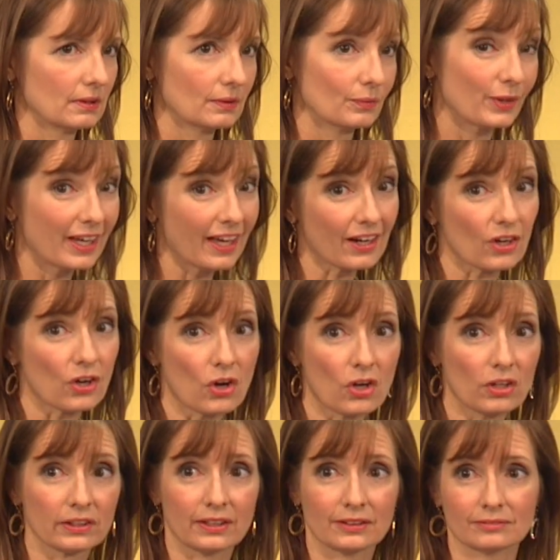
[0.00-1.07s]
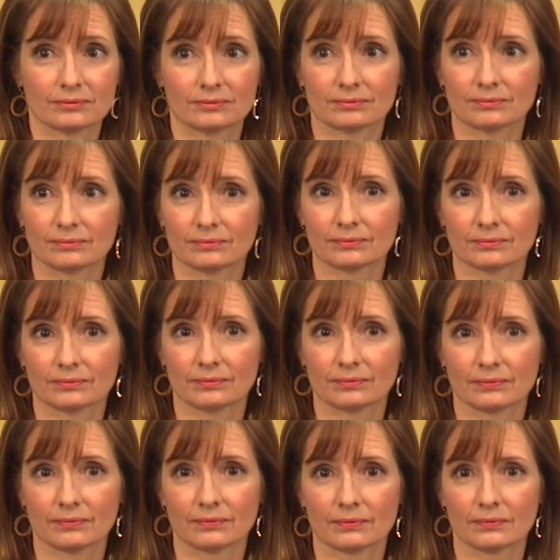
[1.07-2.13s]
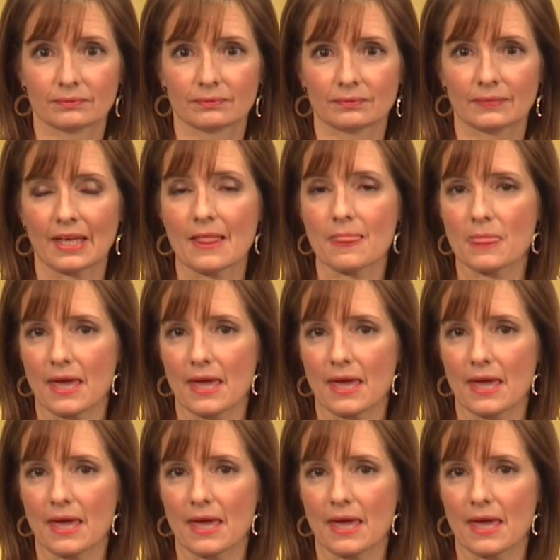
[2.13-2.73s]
We had a calling, and